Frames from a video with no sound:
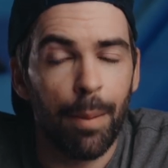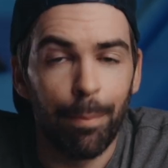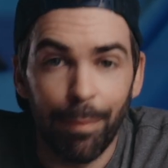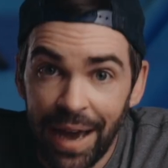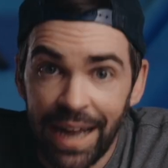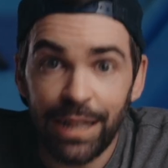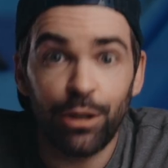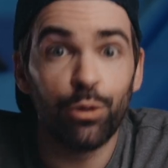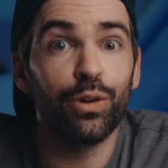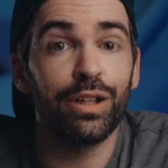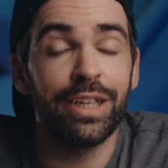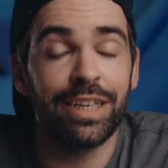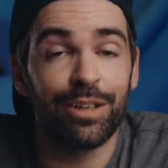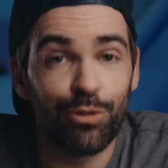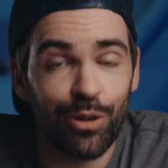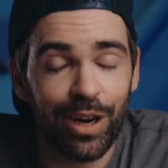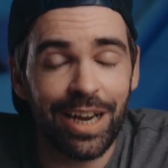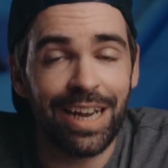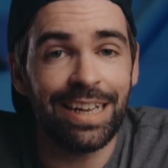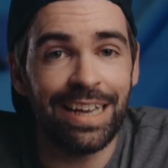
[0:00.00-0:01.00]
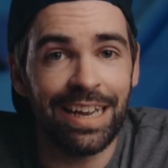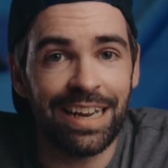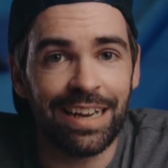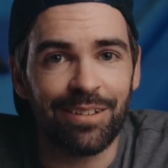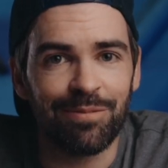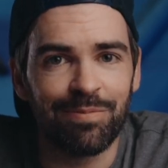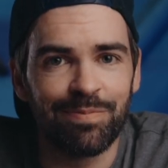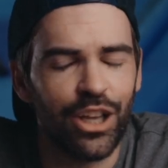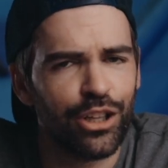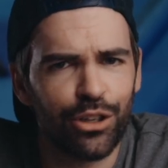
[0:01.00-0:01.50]
manually
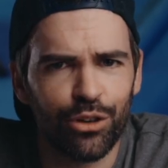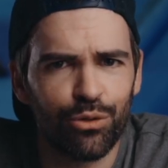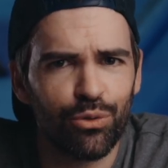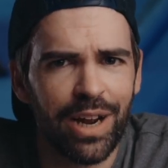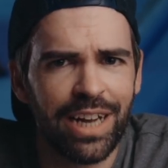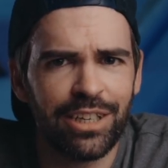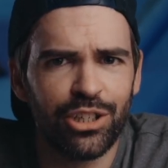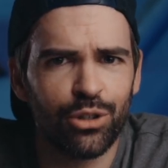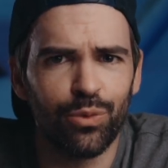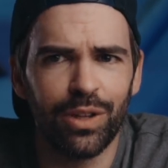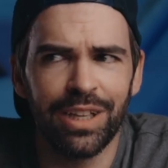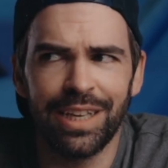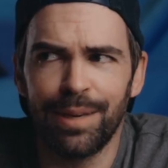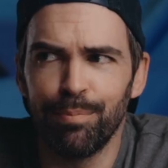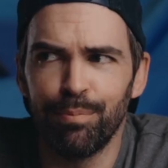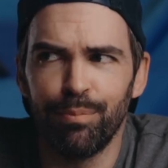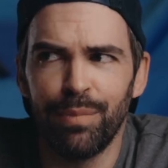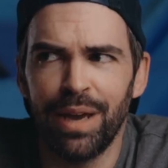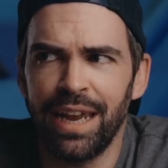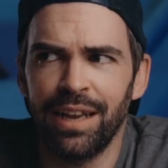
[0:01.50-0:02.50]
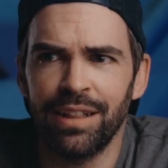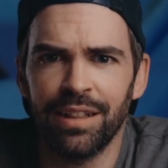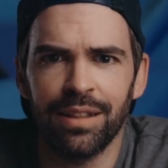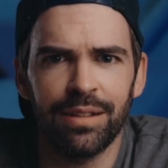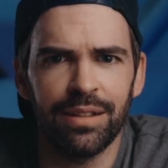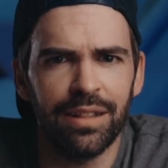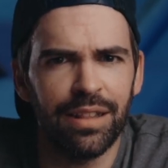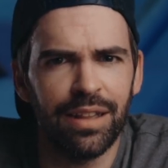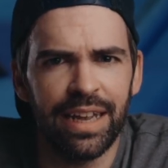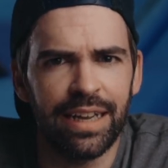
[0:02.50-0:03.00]
grading, not gradually
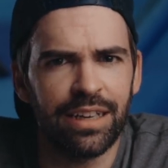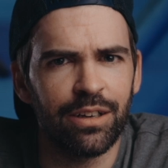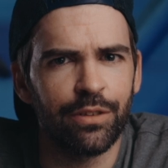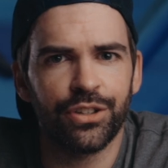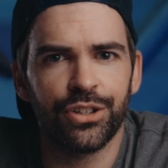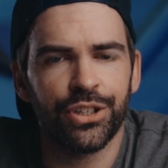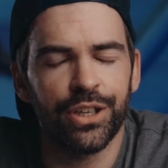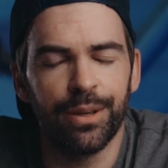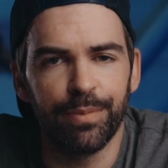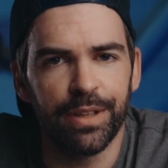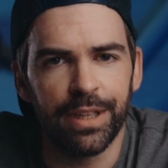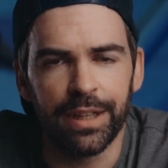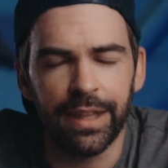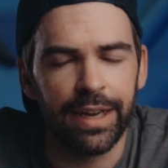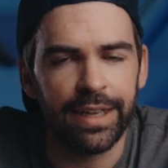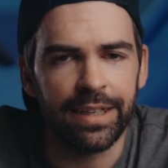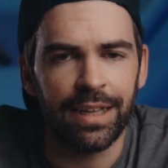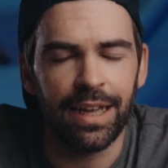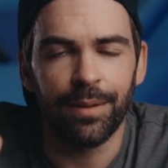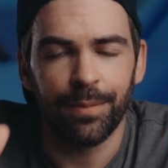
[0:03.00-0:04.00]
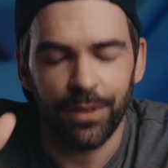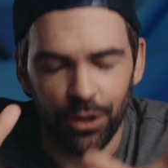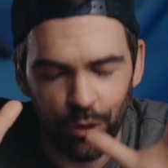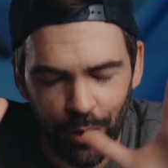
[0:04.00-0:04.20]
mailing or something like that.